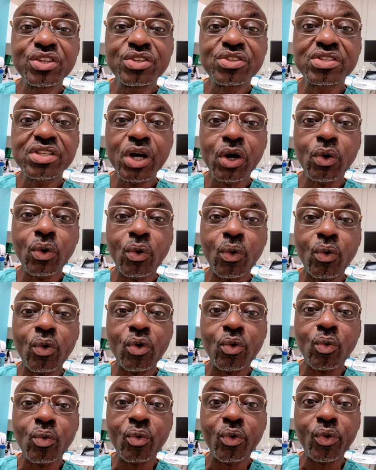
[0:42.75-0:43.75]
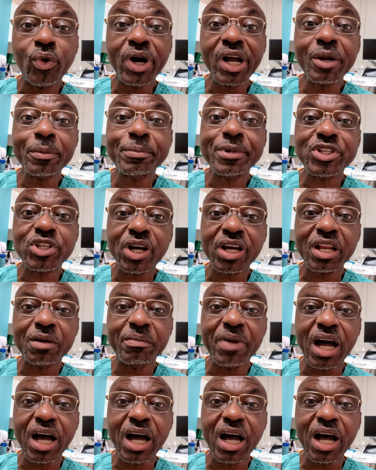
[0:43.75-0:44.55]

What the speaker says: So we're going to be talking